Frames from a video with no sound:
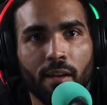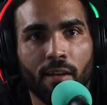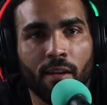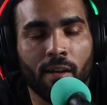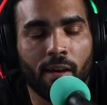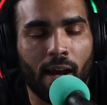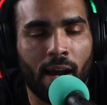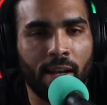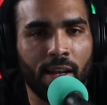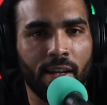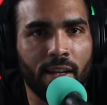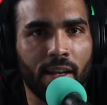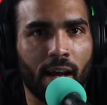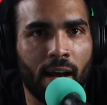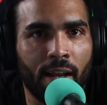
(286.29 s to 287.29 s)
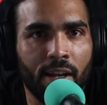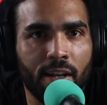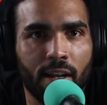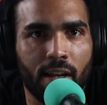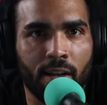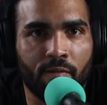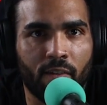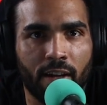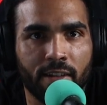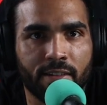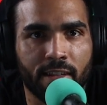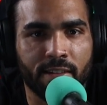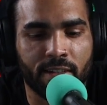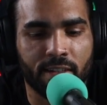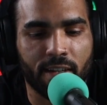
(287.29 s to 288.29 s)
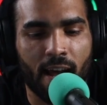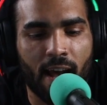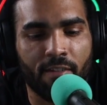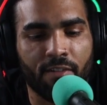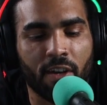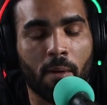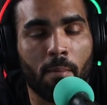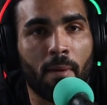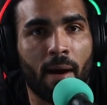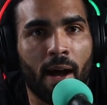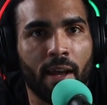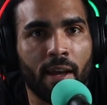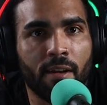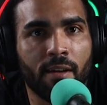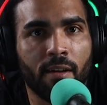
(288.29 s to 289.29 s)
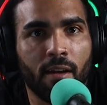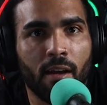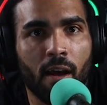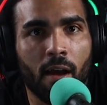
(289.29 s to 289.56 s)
I didn't invest as in having a buy-in,